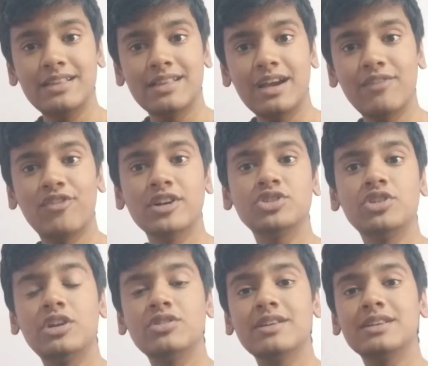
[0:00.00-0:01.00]
that, first
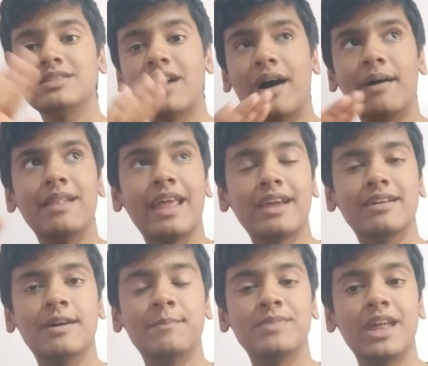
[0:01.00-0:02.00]
you need to
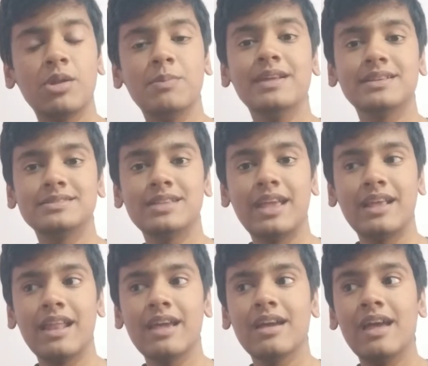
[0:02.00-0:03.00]
there will be a
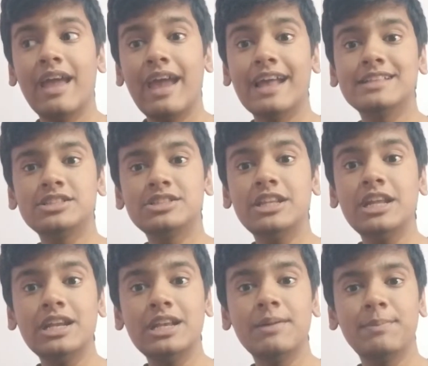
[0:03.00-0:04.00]
saying like
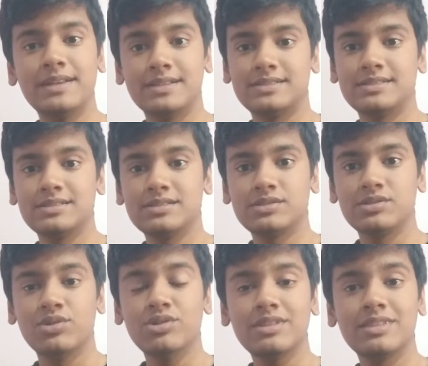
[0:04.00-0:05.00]
HTTPS.
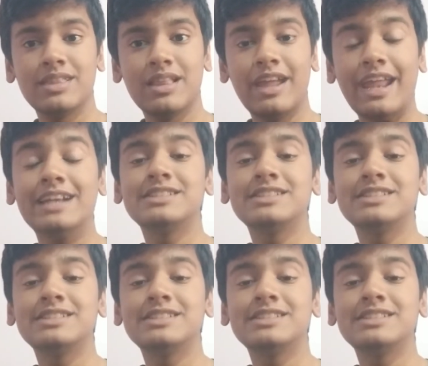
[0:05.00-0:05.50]
So it